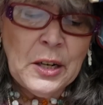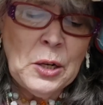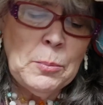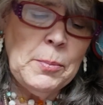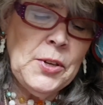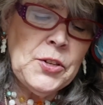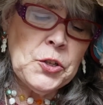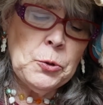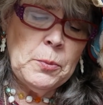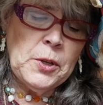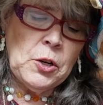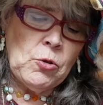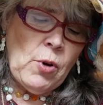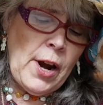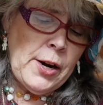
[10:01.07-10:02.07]
Mr.
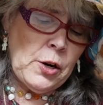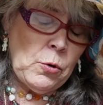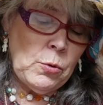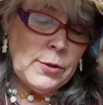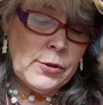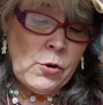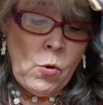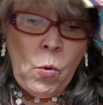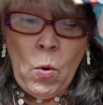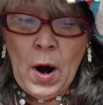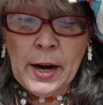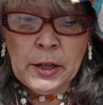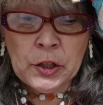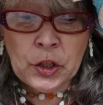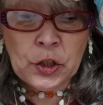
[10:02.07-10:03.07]
McGregor was
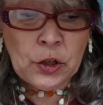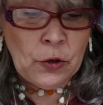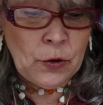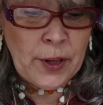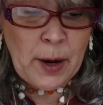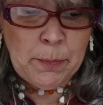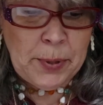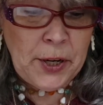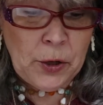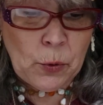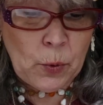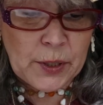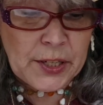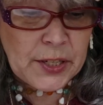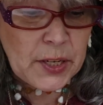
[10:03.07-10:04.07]
quite sure that Peter
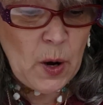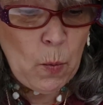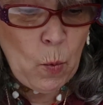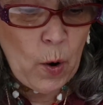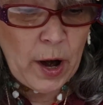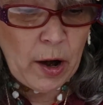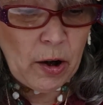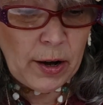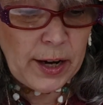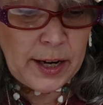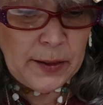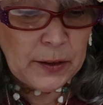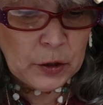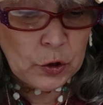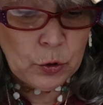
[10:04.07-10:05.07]
was somewhere
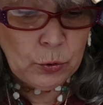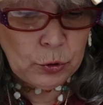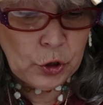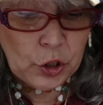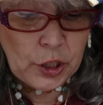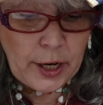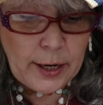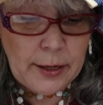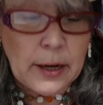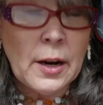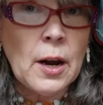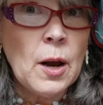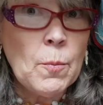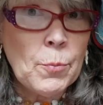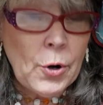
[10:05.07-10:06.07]
in the tool shed,
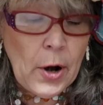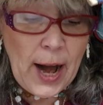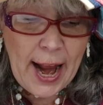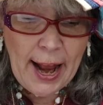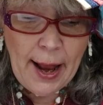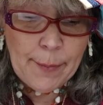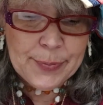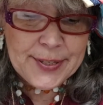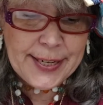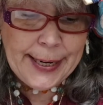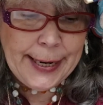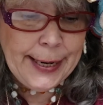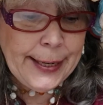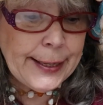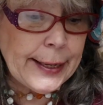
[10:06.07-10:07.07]
perhaps
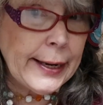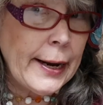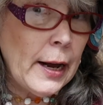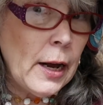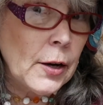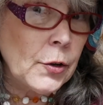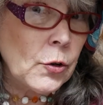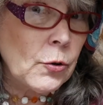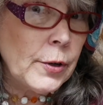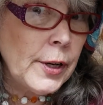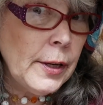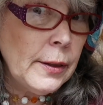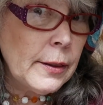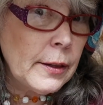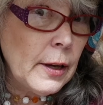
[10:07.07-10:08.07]
hidden
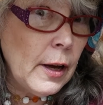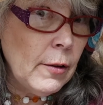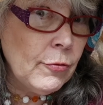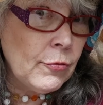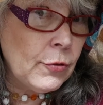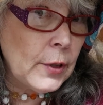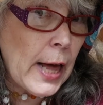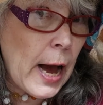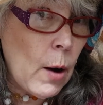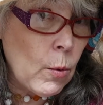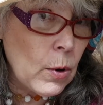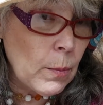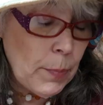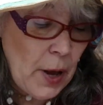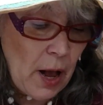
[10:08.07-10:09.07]
underneath a
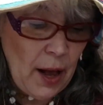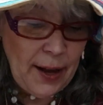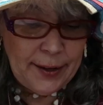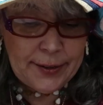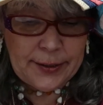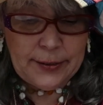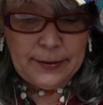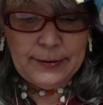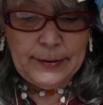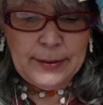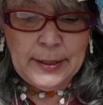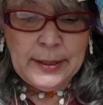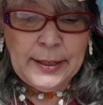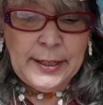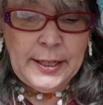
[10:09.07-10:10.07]
flower pot.
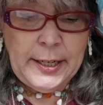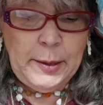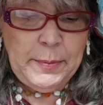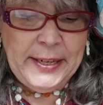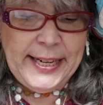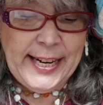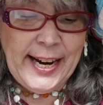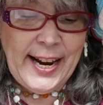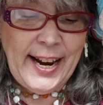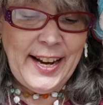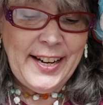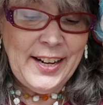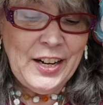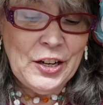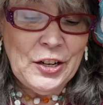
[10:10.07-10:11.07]
He
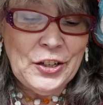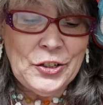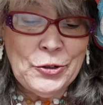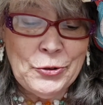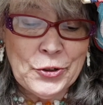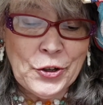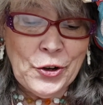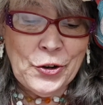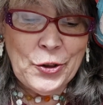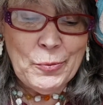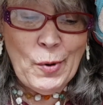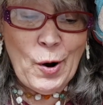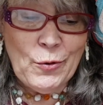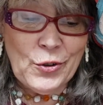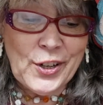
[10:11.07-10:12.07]
began to turn them
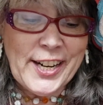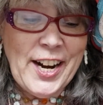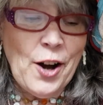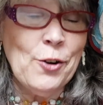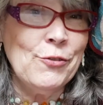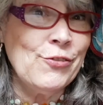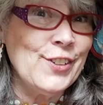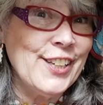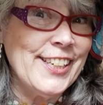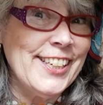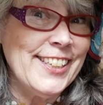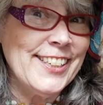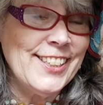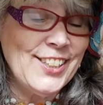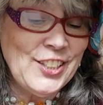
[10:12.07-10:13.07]
over carefully,
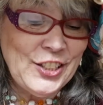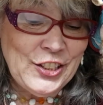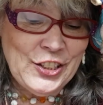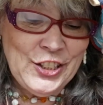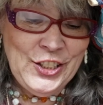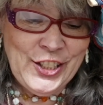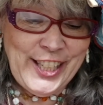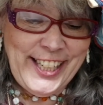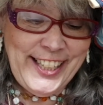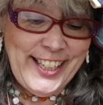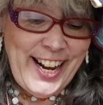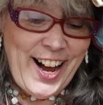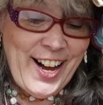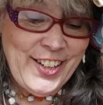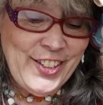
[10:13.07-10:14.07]
looking
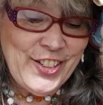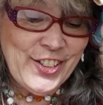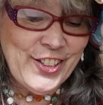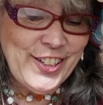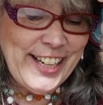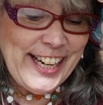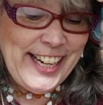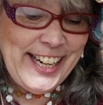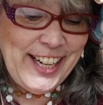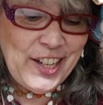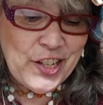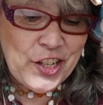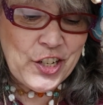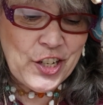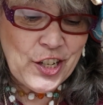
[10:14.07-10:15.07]
under
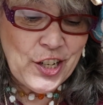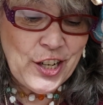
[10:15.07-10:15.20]
each.